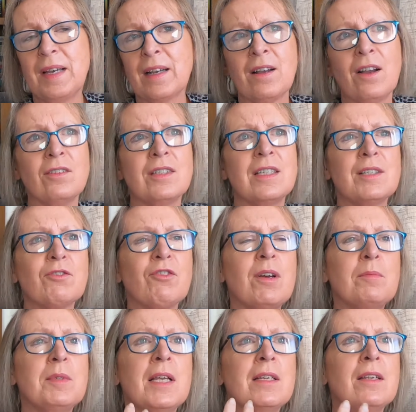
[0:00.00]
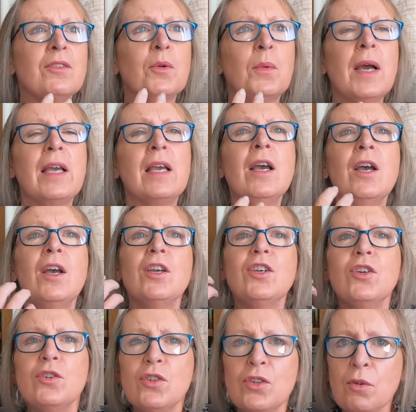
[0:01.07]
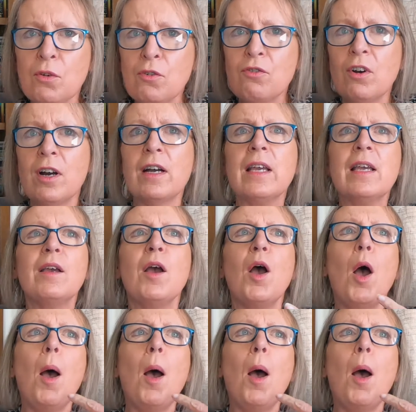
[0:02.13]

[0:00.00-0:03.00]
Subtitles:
can't describe it any other way. You cry,